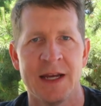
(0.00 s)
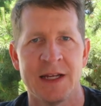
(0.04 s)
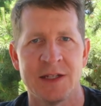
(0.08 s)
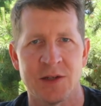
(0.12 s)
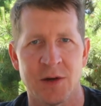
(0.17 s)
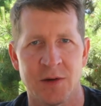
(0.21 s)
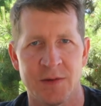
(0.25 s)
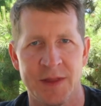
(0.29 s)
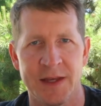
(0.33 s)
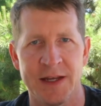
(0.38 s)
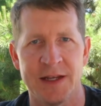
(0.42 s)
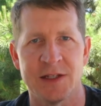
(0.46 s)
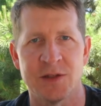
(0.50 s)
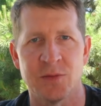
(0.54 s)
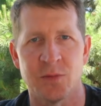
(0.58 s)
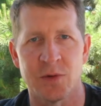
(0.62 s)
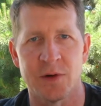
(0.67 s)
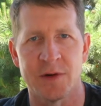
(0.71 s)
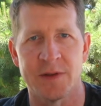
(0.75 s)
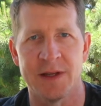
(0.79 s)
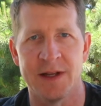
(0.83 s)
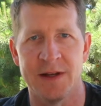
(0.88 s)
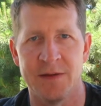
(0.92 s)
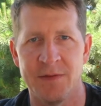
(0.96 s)
so I think it's
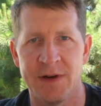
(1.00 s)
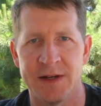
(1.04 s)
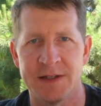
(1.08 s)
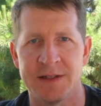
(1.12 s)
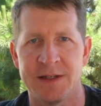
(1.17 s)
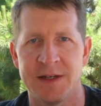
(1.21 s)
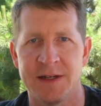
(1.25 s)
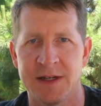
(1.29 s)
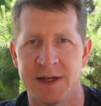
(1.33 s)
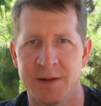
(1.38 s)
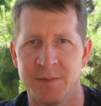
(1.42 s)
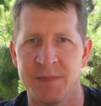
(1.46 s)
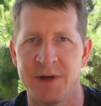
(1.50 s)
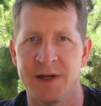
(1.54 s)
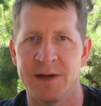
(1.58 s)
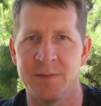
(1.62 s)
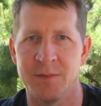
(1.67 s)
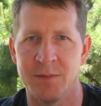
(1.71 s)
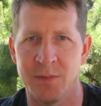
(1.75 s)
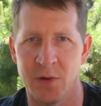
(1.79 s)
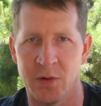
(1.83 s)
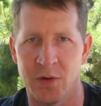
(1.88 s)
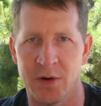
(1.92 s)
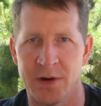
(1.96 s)
worth investing a
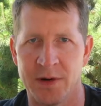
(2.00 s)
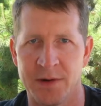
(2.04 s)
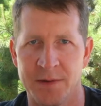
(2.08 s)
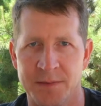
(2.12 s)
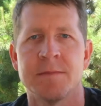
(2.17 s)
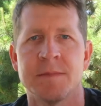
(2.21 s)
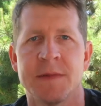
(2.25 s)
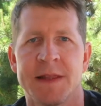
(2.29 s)
bit more.